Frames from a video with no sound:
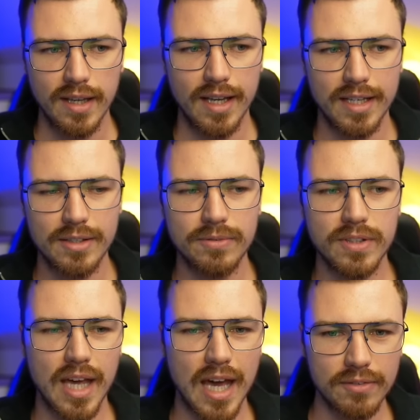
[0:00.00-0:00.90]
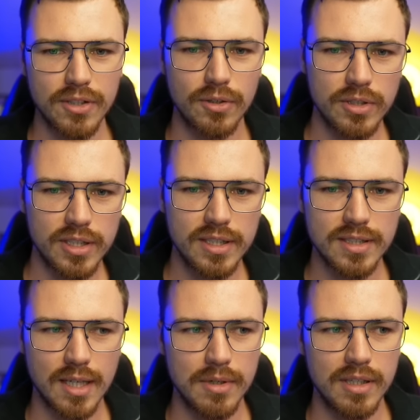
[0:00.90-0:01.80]
And if they have their own keys,
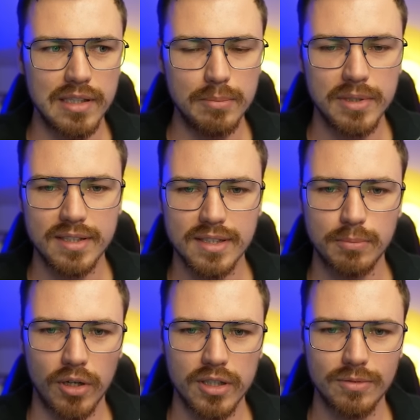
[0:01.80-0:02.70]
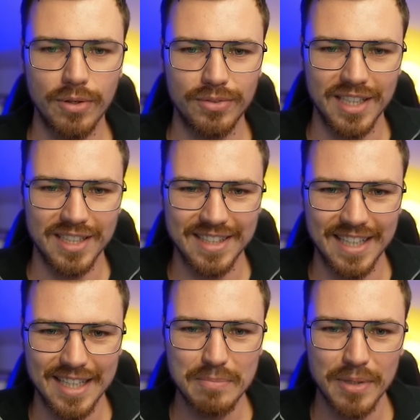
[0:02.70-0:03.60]
I'm a little bit disappointed with their
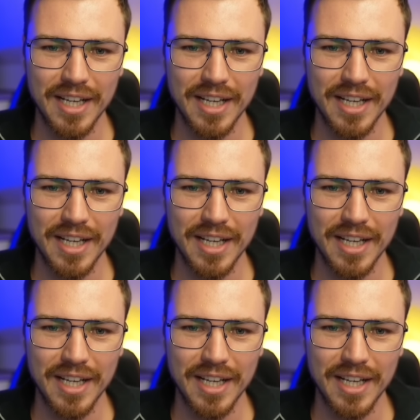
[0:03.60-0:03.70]
setup.